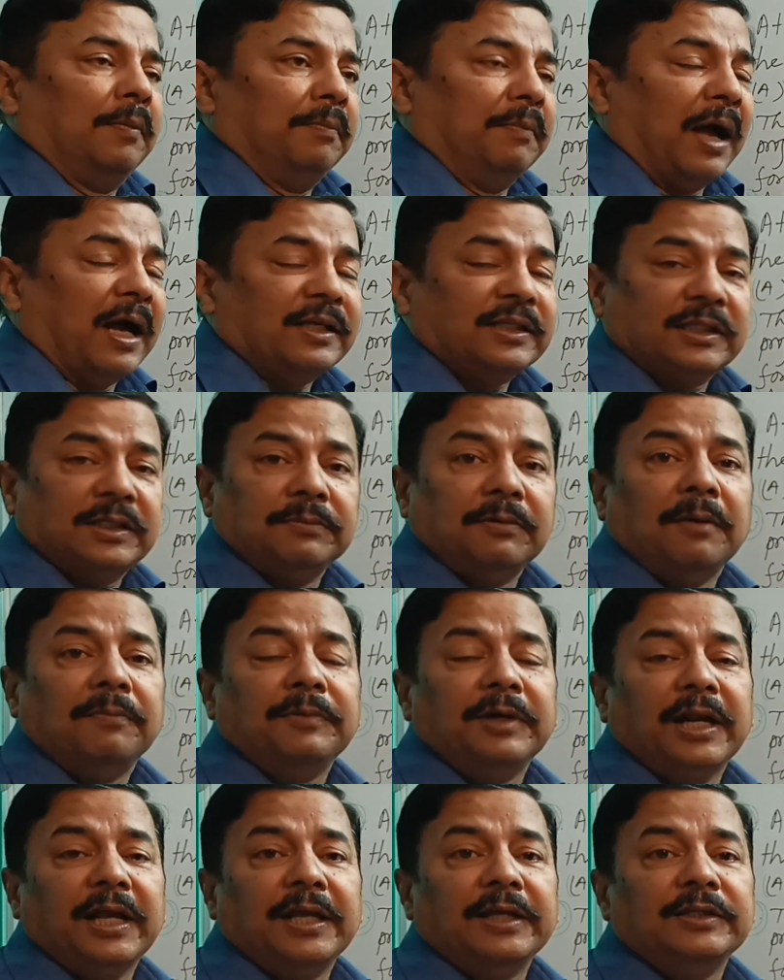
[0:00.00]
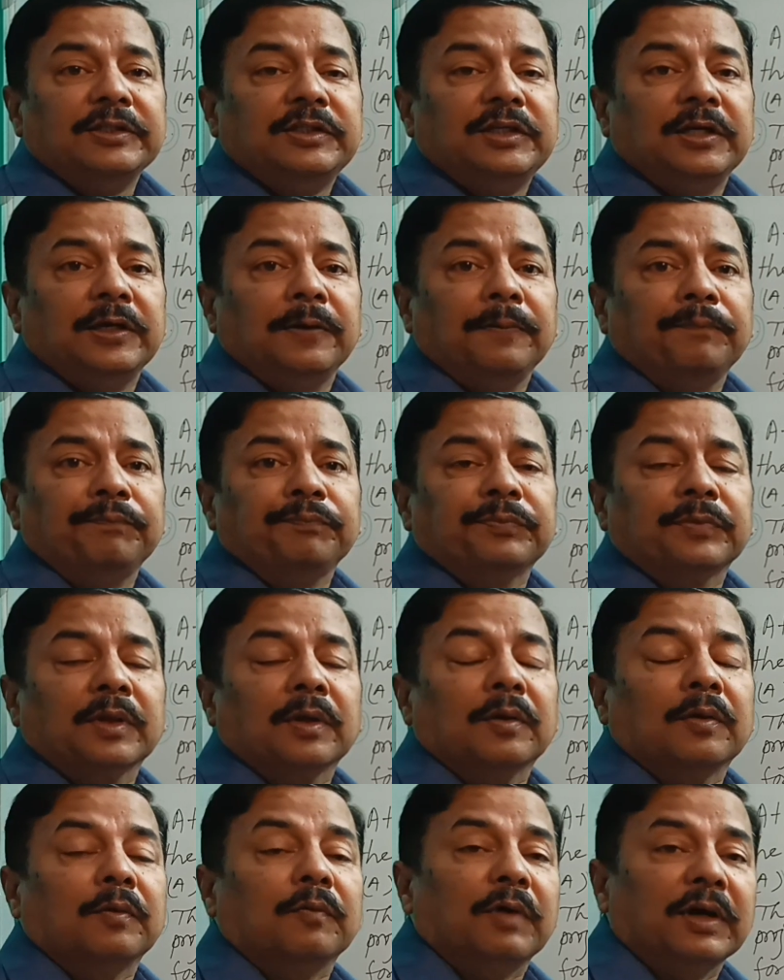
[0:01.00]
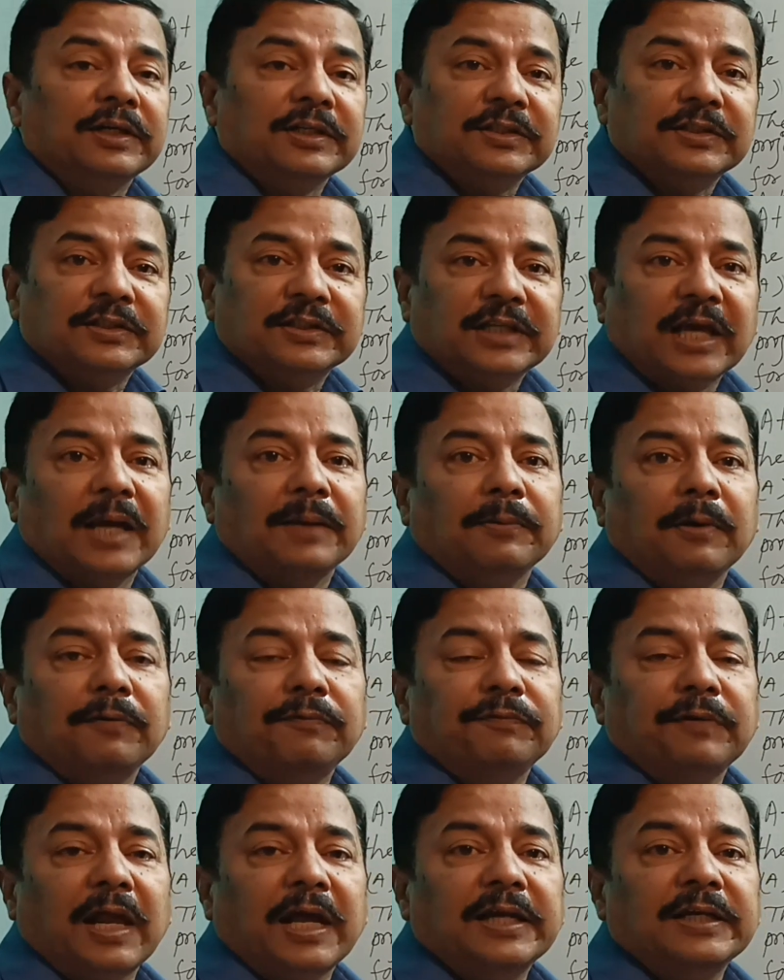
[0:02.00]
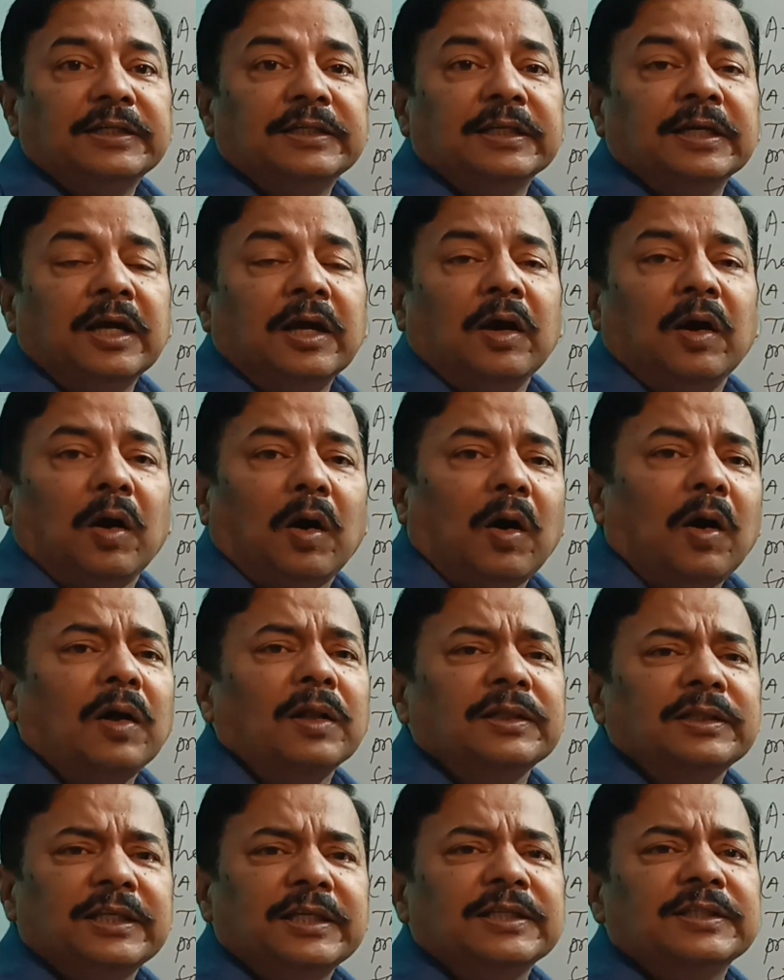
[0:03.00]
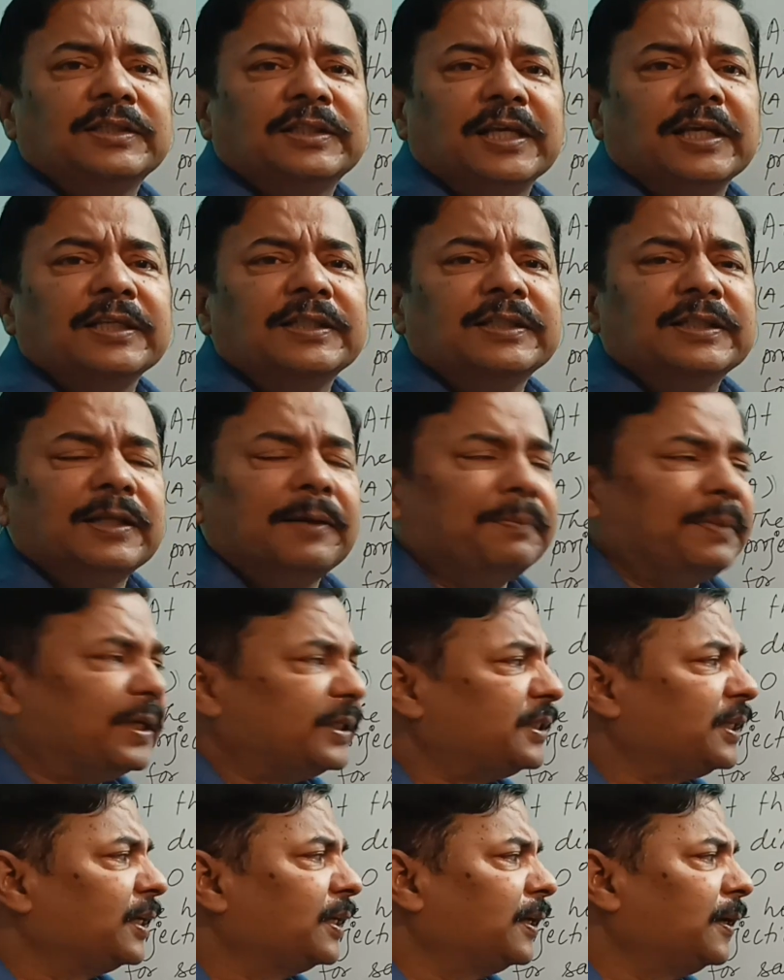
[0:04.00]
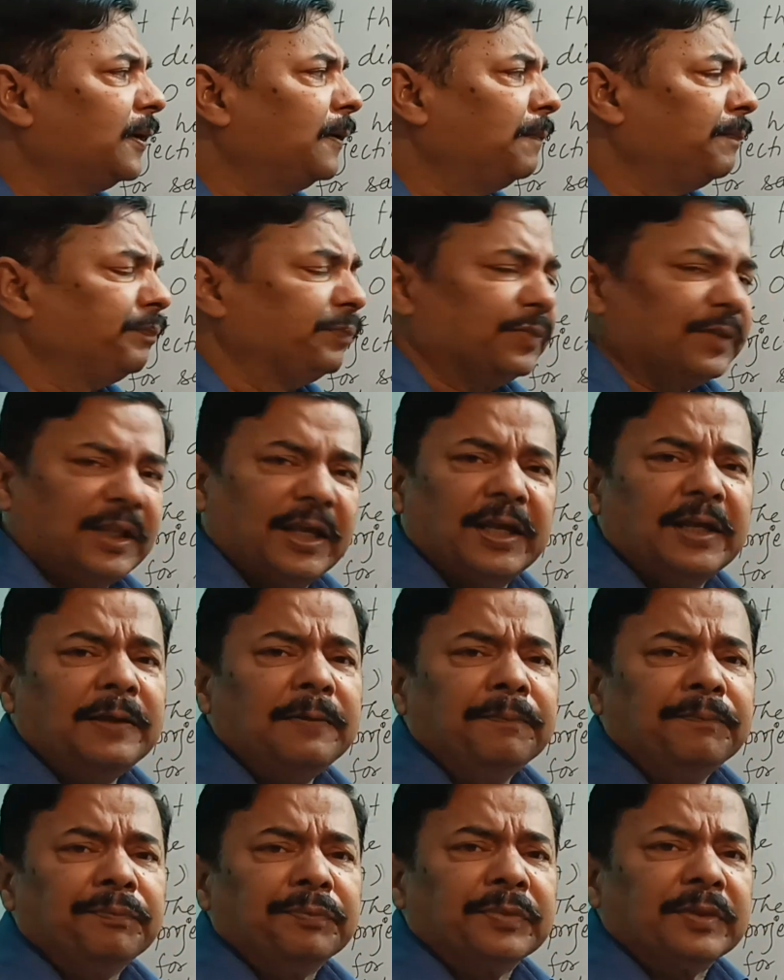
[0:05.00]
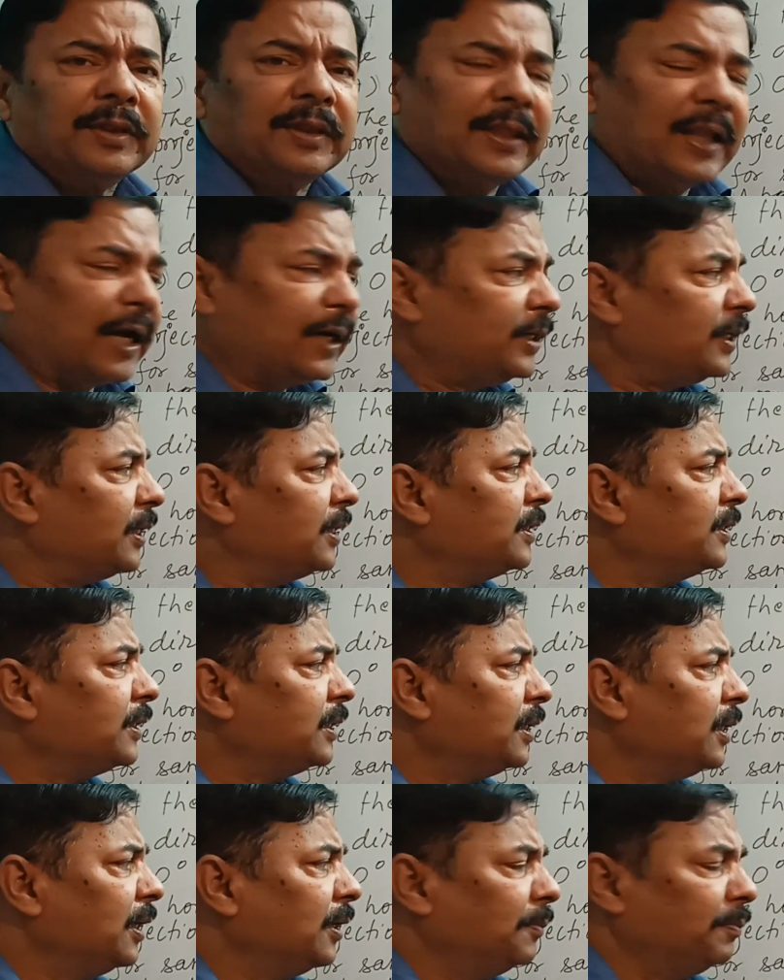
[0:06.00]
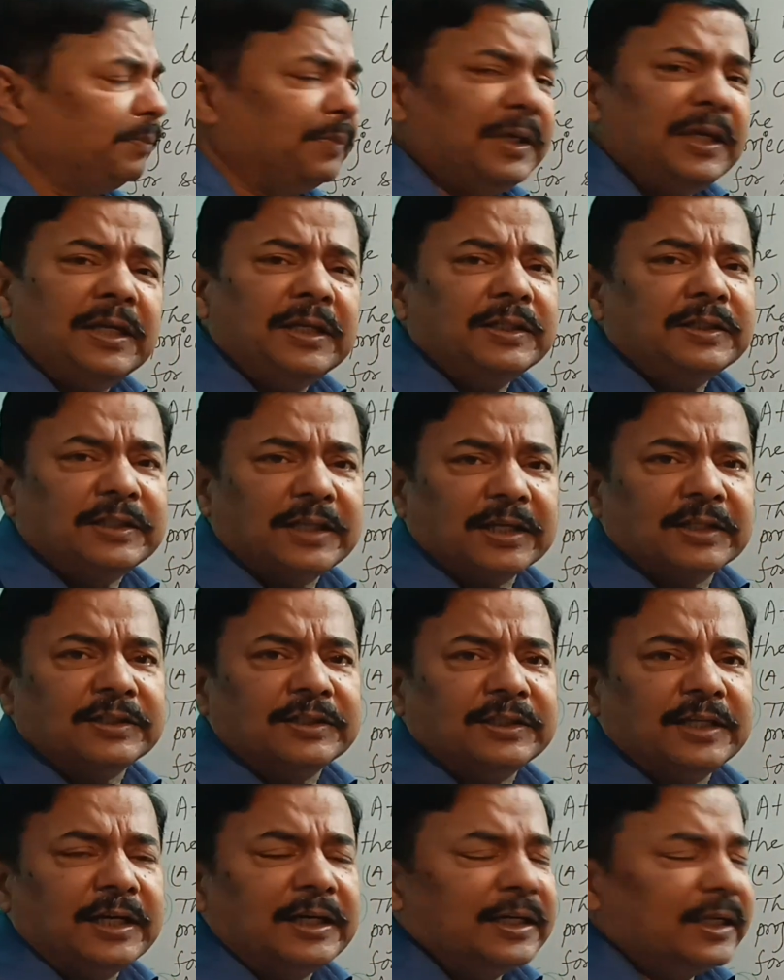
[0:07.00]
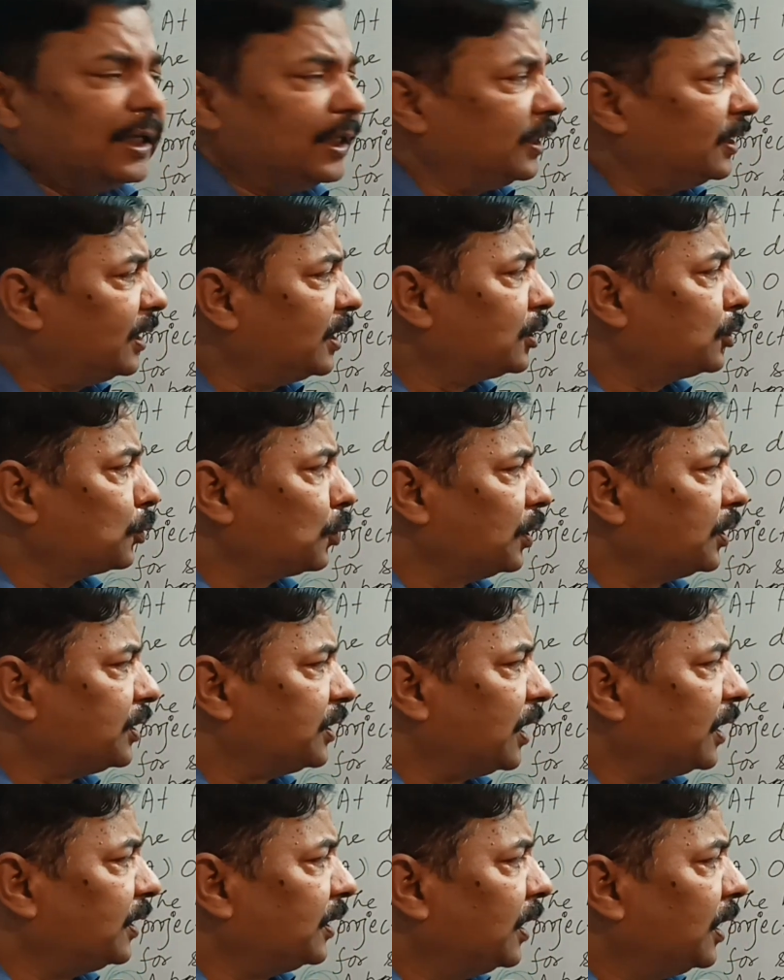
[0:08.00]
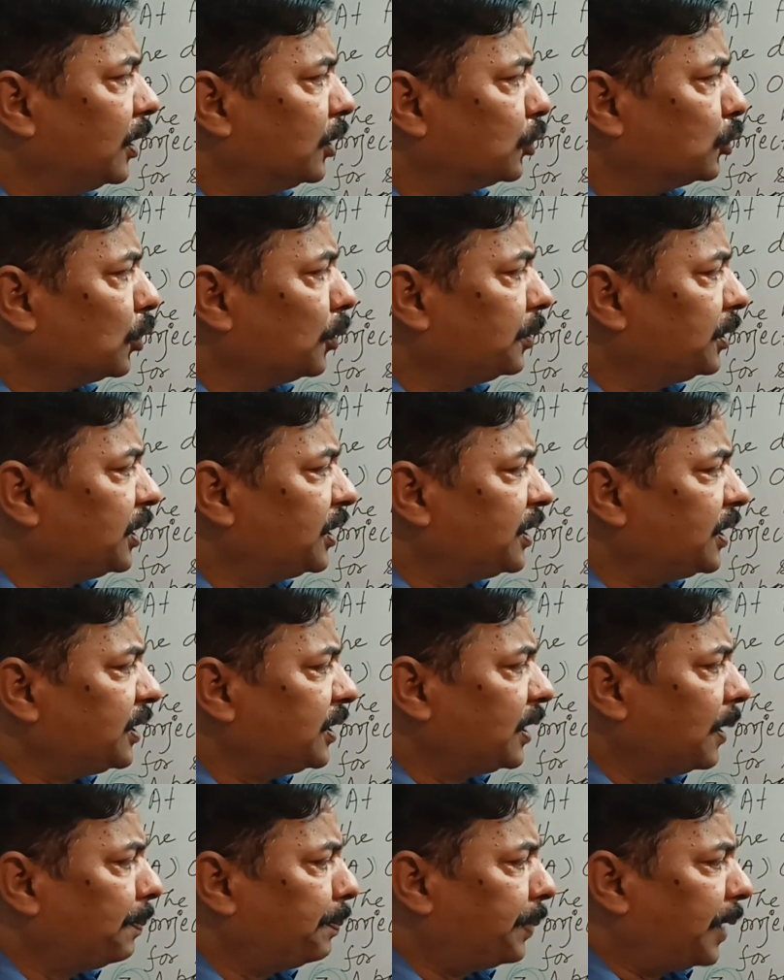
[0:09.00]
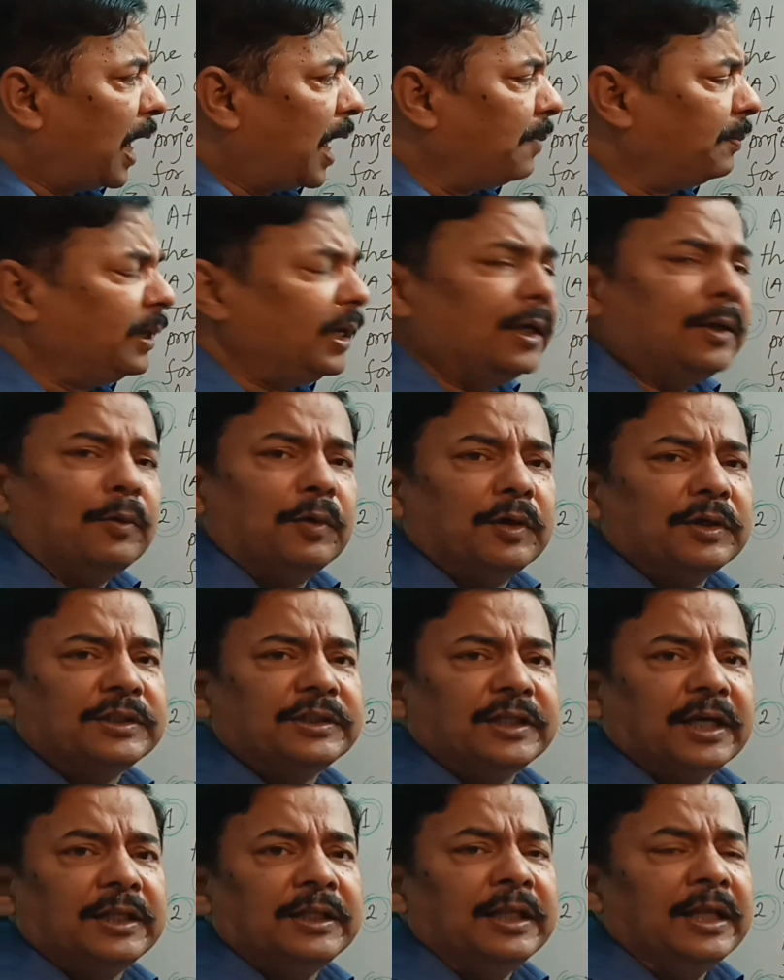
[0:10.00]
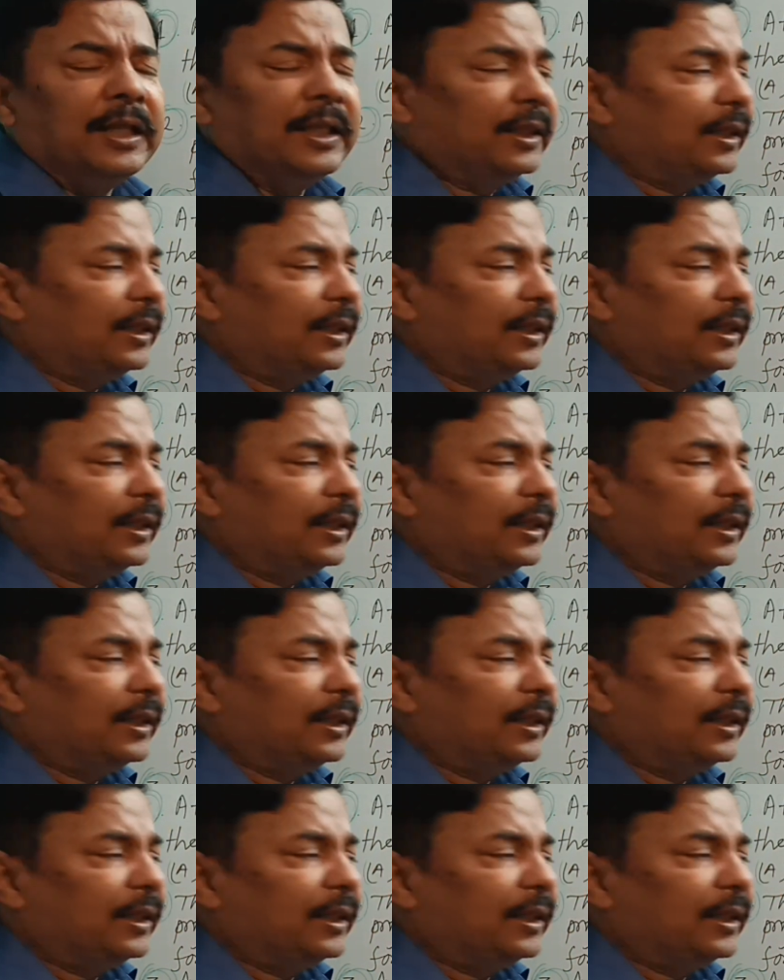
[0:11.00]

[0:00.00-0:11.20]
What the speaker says: maximum range, what is time of flight, all these things, the basic thing that is being tested in this question. So this is the primary question